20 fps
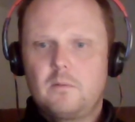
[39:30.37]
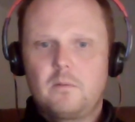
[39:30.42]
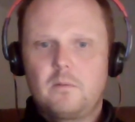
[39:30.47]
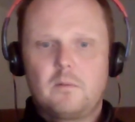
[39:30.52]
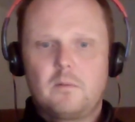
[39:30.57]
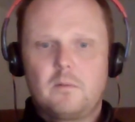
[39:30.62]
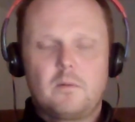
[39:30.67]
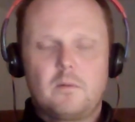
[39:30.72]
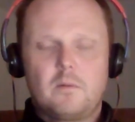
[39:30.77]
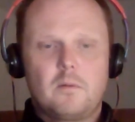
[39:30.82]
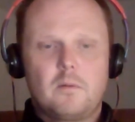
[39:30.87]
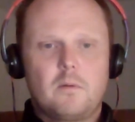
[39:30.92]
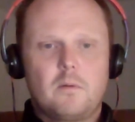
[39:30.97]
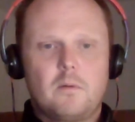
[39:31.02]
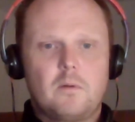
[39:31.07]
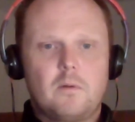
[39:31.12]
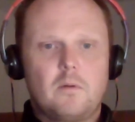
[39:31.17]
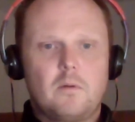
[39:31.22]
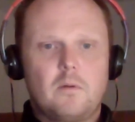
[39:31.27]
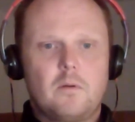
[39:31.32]

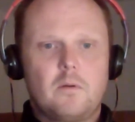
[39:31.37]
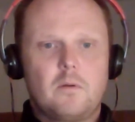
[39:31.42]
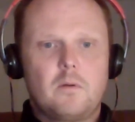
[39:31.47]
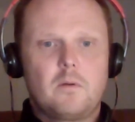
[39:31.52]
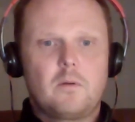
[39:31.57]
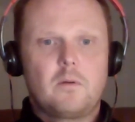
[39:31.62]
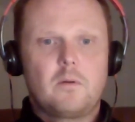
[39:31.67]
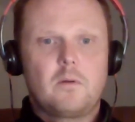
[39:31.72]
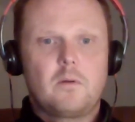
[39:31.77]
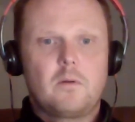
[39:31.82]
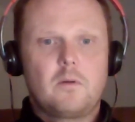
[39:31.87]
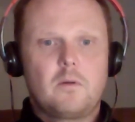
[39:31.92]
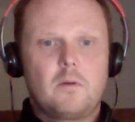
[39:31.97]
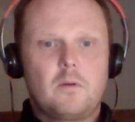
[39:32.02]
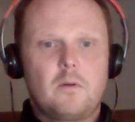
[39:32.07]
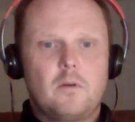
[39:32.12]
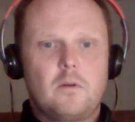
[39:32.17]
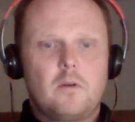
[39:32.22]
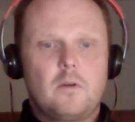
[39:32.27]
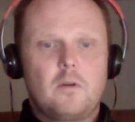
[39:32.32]

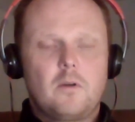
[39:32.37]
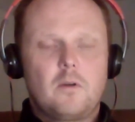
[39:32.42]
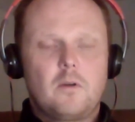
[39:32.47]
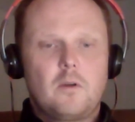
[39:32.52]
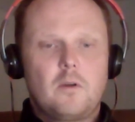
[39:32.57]
Nobody speaks.